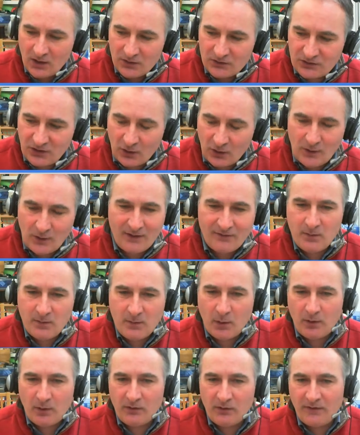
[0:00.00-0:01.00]
don't have your
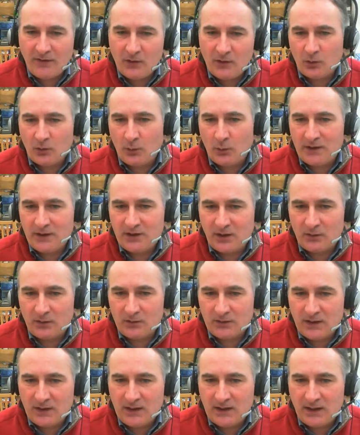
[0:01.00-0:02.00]
mobile phone on when you don't
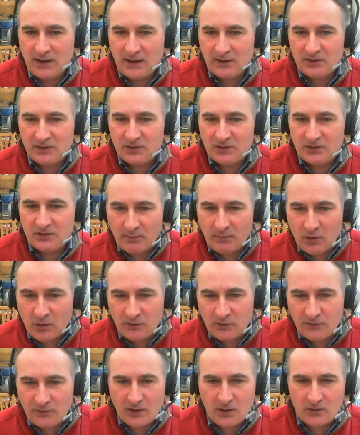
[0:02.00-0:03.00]
need it.
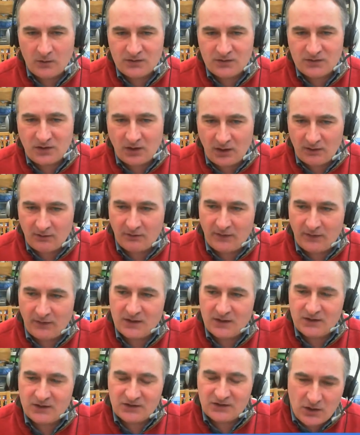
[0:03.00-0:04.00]
Remove those kind of
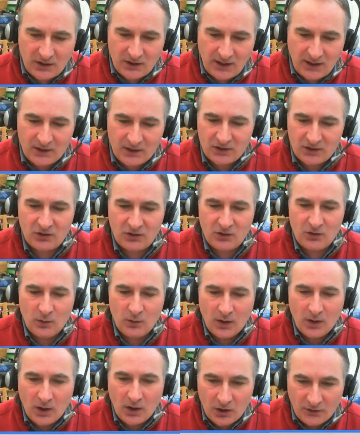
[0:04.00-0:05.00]
things so you can do
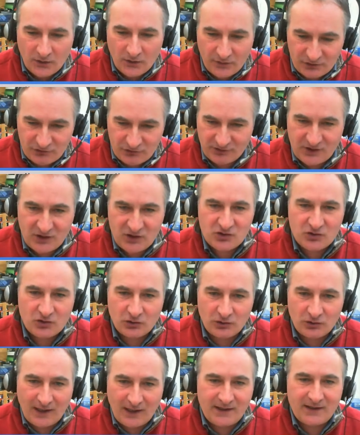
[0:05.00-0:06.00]
the
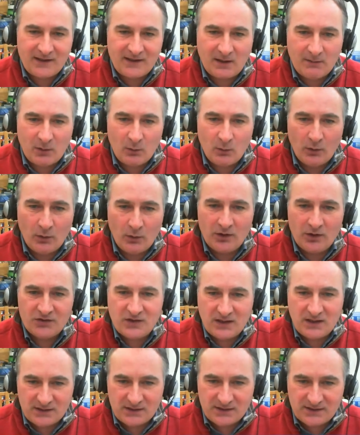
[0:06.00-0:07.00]
traditional academic work, so you
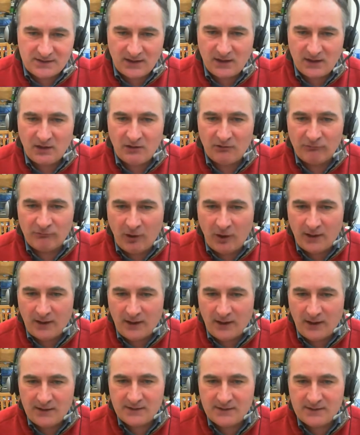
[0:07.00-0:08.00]
can sit and write
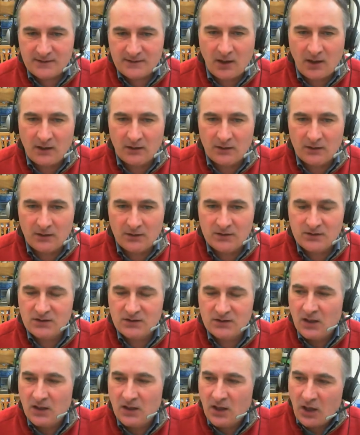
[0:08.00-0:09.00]
in silence
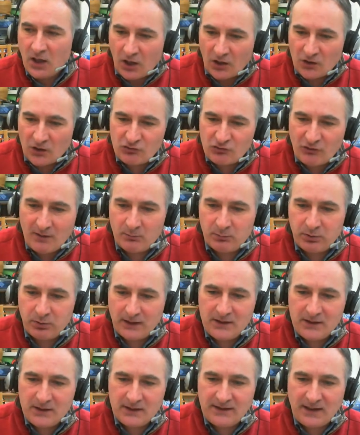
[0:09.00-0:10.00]
and try and
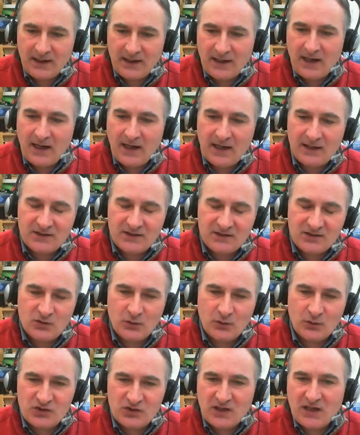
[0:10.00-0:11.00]
plan your day ahead to
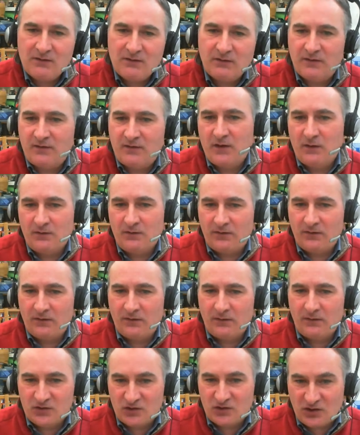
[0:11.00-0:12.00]
achieve a
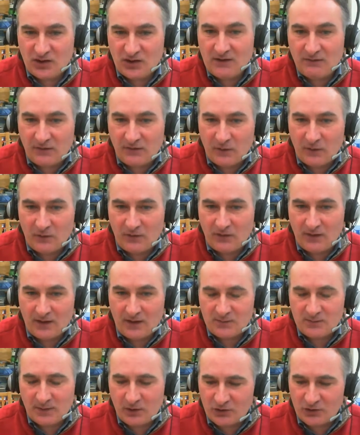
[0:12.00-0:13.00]
few
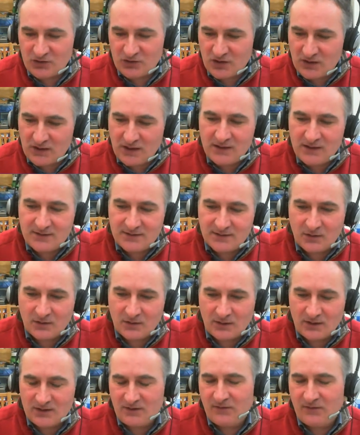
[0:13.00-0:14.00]
things, because you need to do
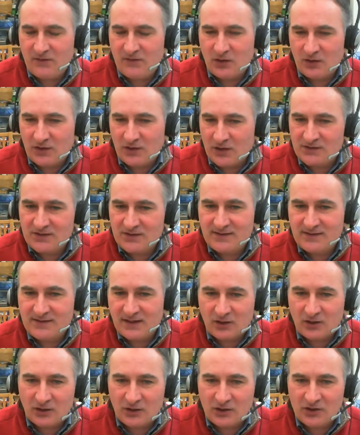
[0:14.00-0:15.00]
this if you're going to use the
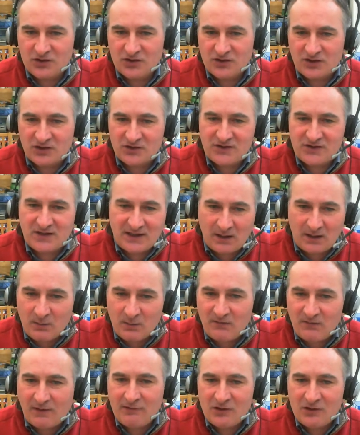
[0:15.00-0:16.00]
technologies, because they can be
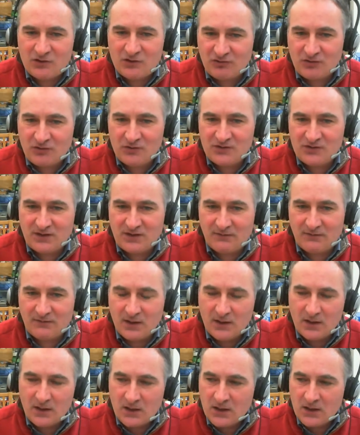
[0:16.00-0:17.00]
very intrusive.
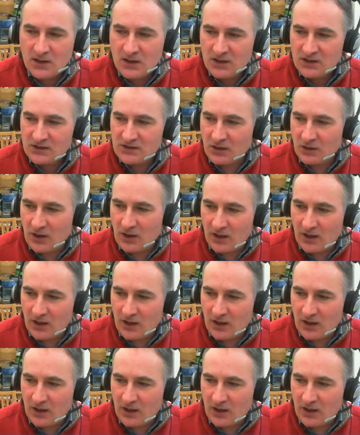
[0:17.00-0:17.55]
So